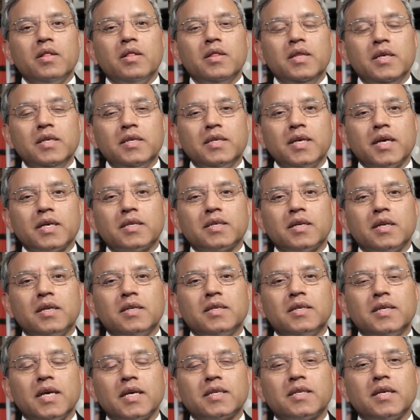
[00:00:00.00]
This
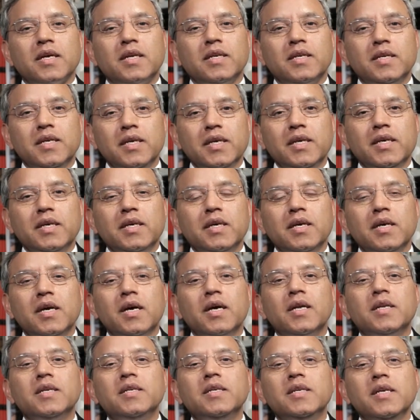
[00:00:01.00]
section, section D,
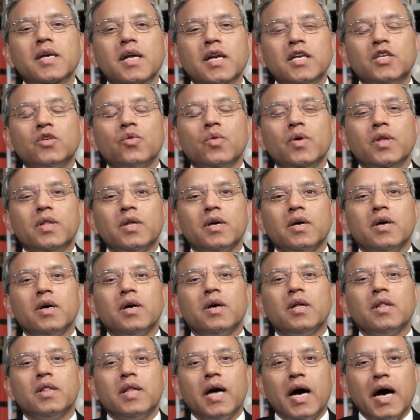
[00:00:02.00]
deals with
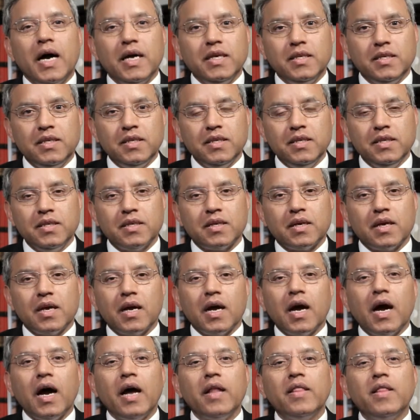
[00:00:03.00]
the high seas
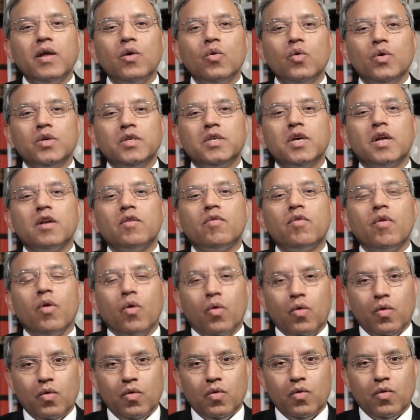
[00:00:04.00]
and the ocean flow.